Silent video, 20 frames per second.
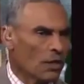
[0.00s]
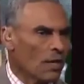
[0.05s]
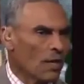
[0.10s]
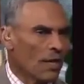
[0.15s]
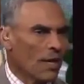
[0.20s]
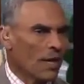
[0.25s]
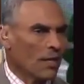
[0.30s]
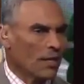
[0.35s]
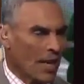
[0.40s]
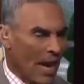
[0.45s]
and
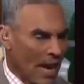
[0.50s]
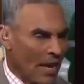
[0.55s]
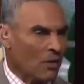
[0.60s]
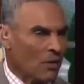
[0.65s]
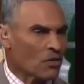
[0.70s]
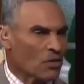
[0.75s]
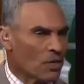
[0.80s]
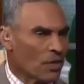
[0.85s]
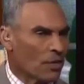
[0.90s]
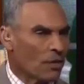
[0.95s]
to
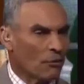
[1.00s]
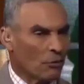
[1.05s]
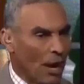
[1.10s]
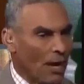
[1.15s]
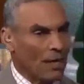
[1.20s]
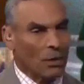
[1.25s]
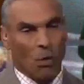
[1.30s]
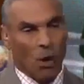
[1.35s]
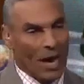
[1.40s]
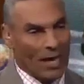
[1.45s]
Hankerson, and
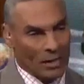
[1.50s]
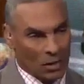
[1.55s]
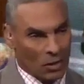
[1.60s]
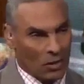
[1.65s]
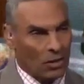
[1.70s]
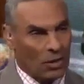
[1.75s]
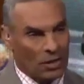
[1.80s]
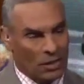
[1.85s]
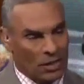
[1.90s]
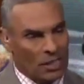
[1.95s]
Roddy White is
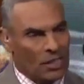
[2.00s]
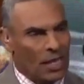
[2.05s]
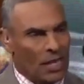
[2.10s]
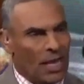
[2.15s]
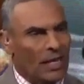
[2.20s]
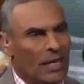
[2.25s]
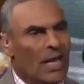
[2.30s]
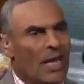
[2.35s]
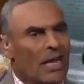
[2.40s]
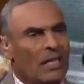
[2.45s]
hurt, as he
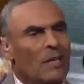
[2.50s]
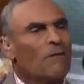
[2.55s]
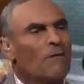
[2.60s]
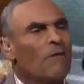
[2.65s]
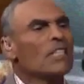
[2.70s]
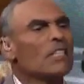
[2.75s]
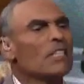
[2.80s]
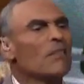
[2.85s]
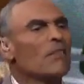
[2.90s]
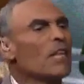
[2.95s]
said.
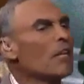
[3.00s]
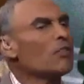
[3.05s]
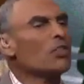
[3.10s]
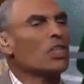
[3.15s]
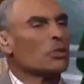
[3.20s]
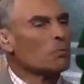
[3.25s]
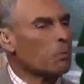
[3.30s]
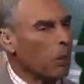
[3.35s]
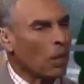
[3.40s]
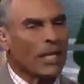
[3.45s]
Defensively, they're
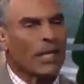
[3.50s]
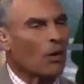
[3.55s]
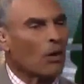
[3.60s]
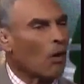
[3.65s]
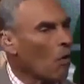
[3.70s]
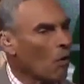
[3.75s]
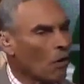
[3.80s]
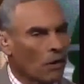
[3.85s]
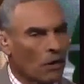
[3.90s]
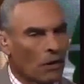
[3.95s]
just playing
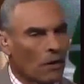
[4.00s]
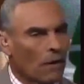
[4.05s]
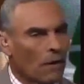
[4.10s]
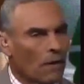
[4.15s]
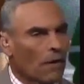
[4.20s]
hard.